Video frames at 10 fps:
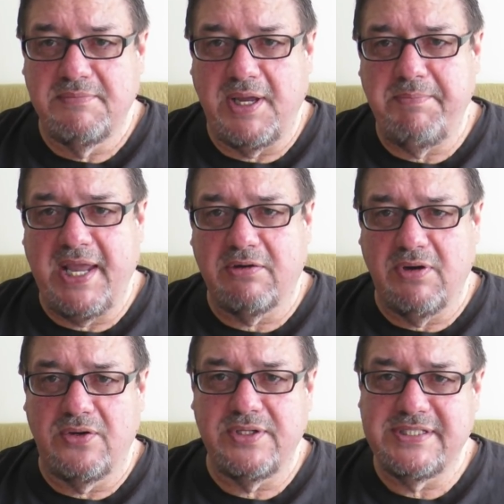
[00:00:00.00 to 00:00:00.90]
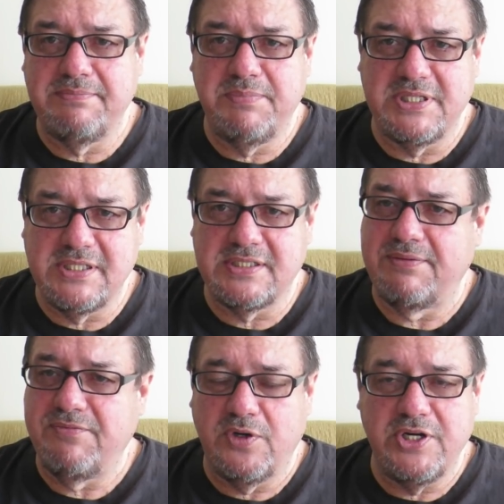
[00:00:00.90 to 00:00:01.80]
My background is in
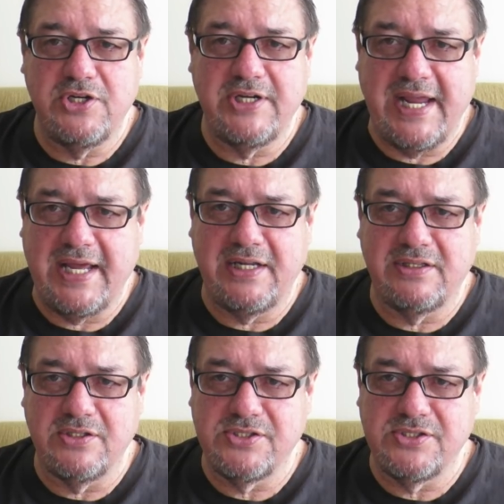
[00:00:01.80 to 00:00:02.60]
business. I'm very good at it.